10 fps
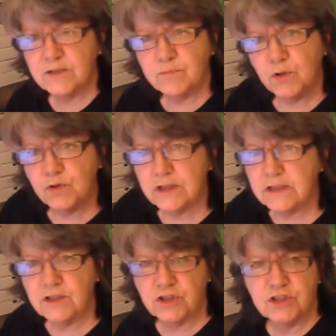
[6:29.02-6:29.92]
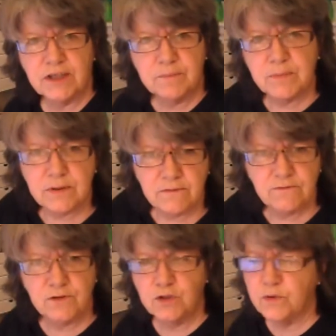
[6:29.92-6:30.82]
us both into shape
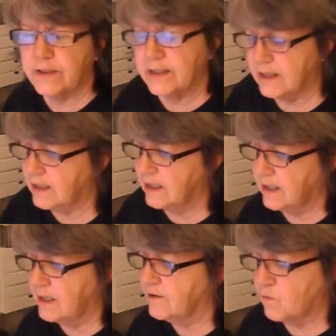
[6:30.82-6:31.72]
for doing the